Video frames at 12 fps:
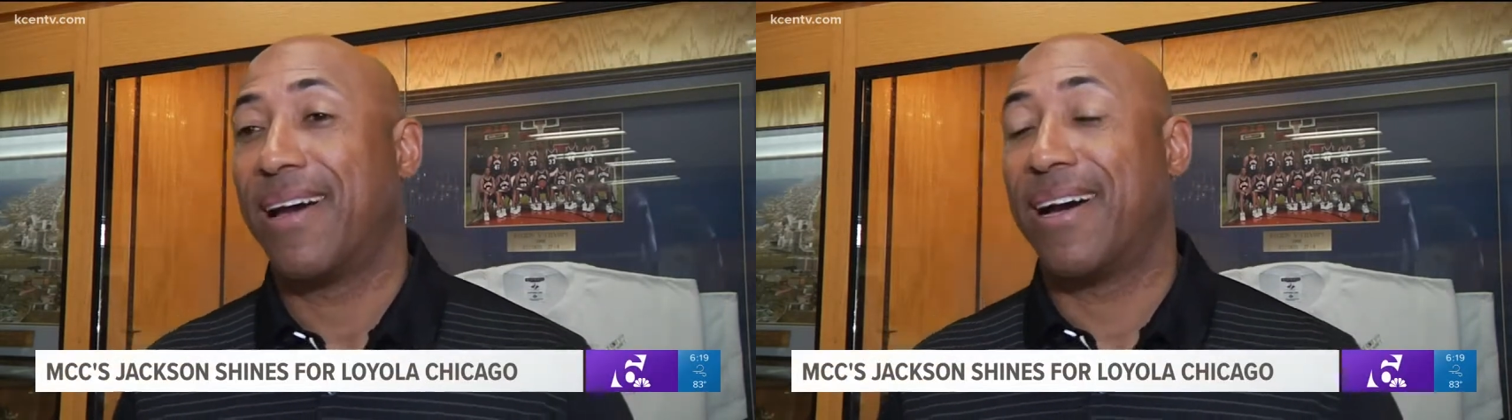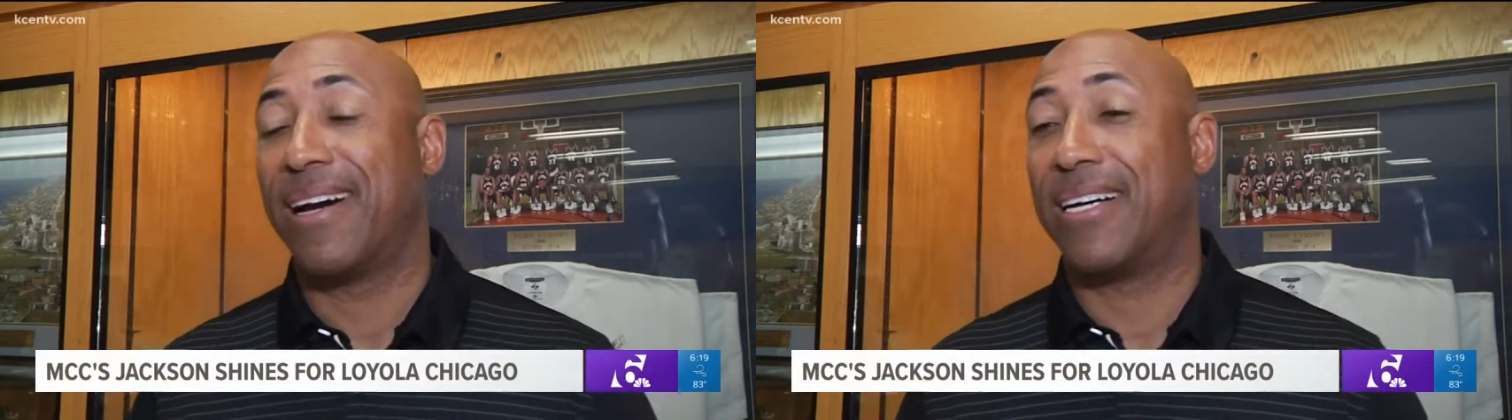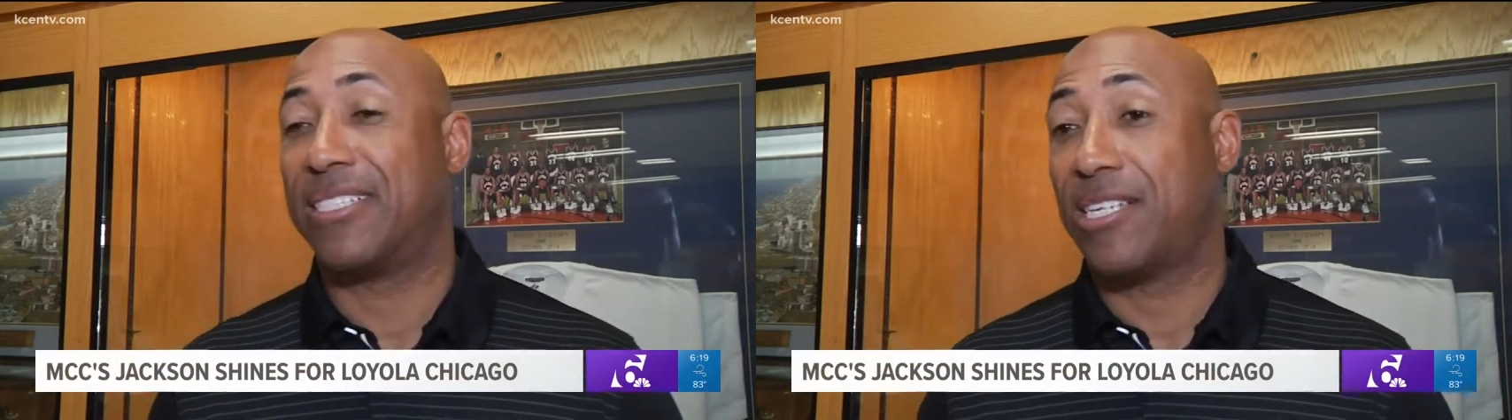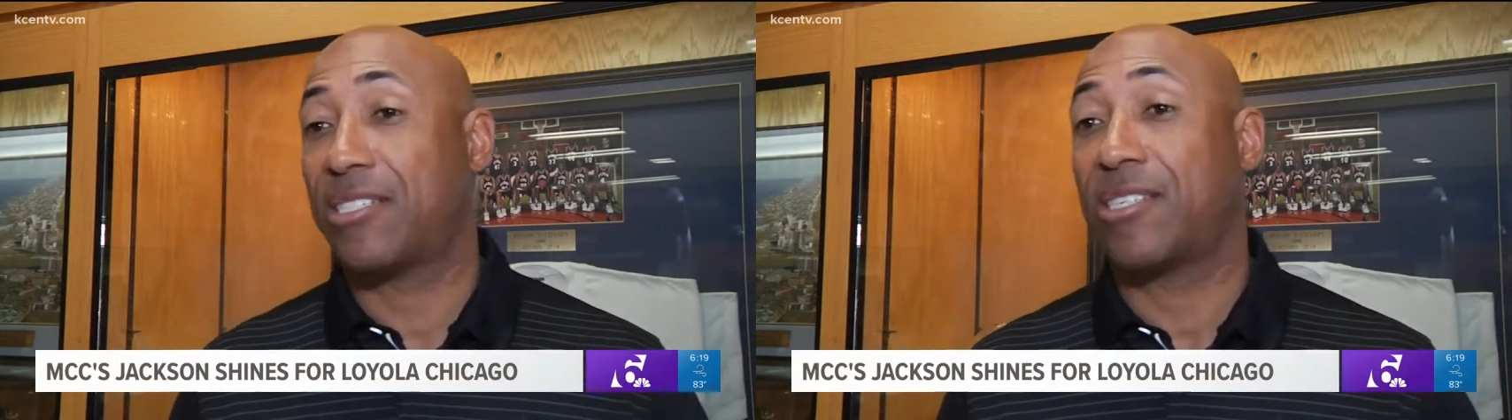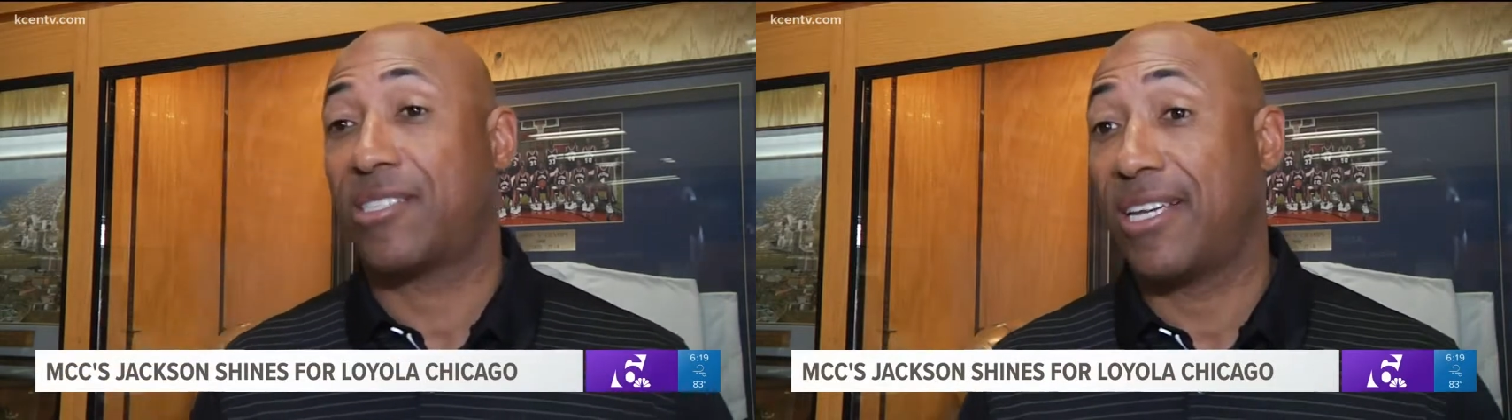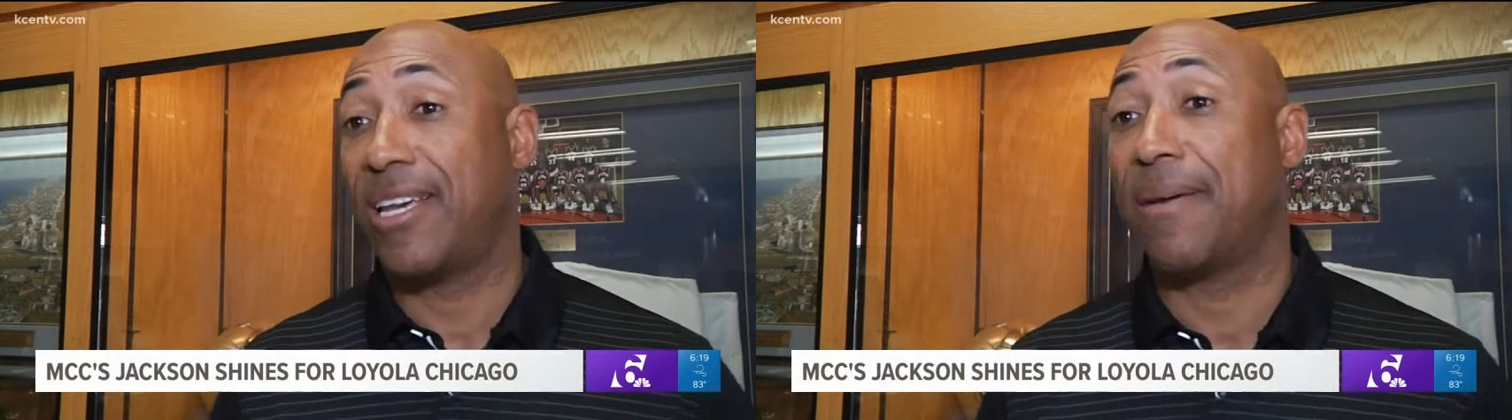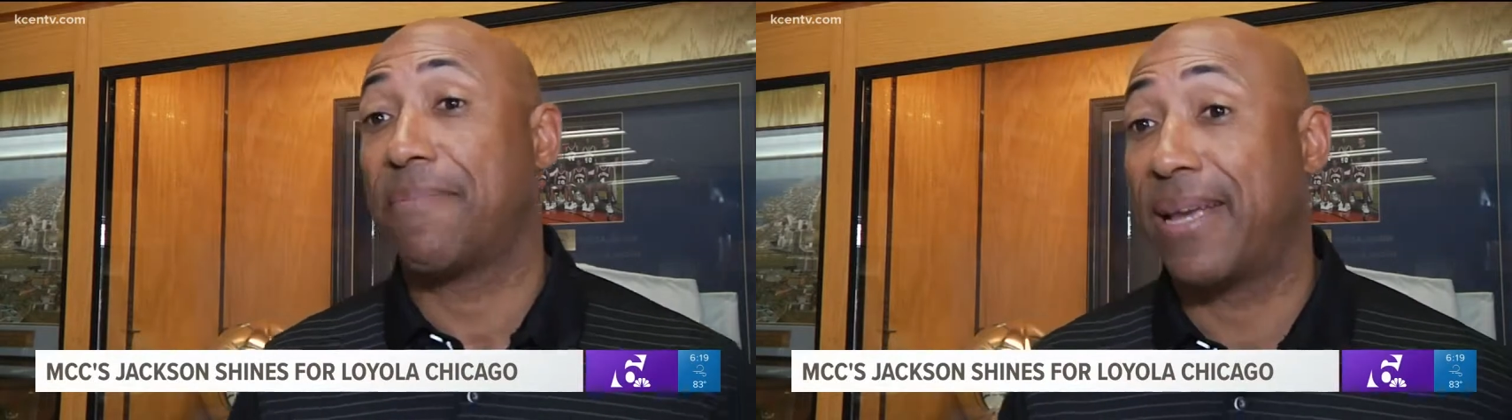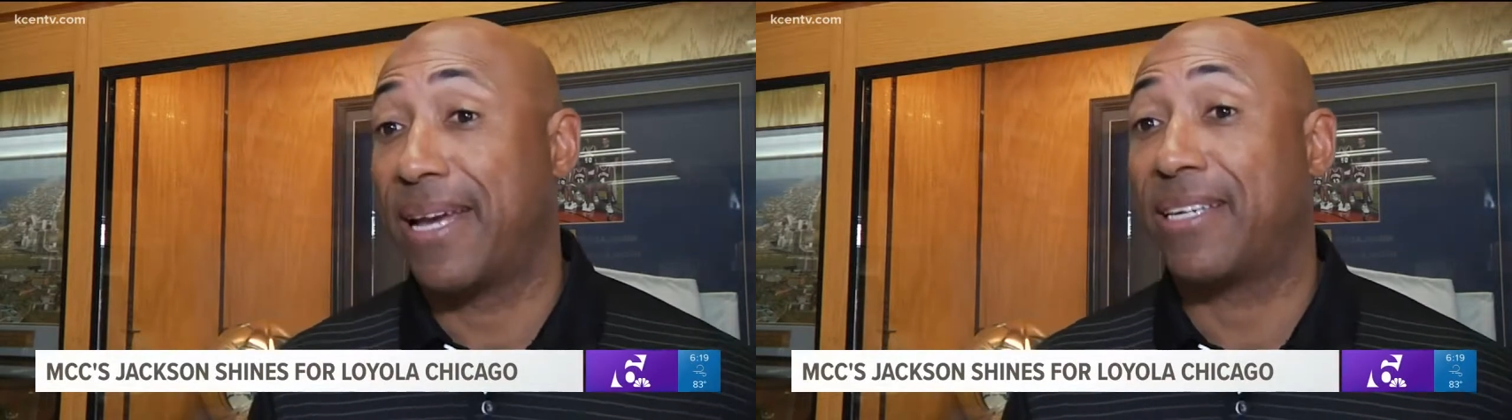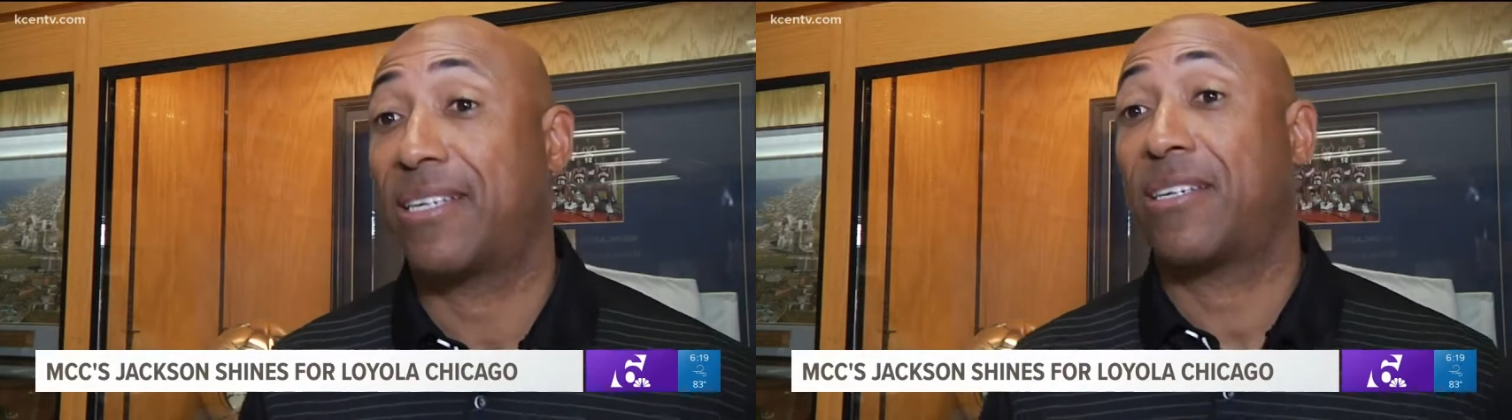uh, just to see him
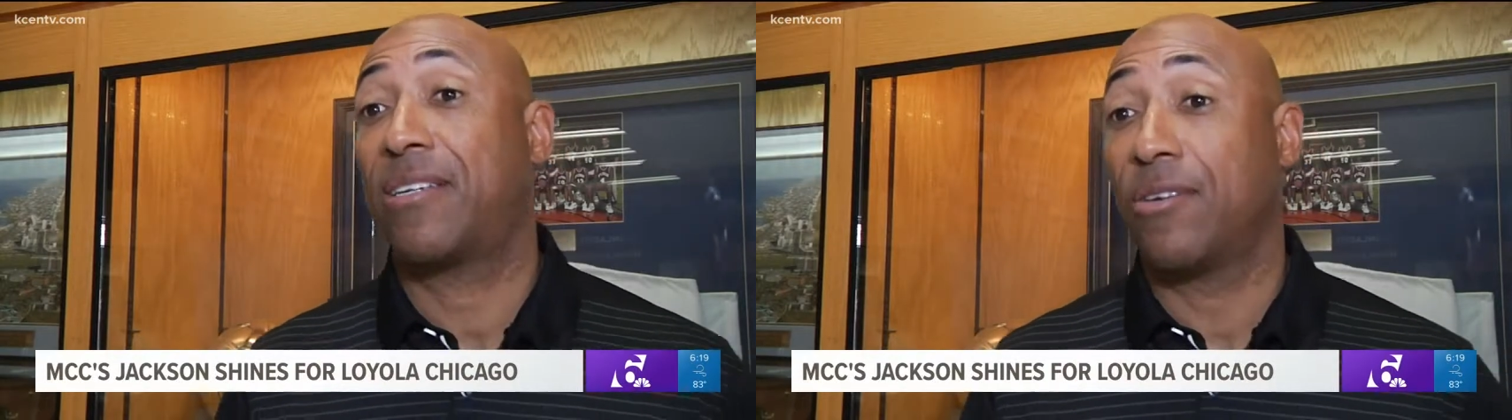get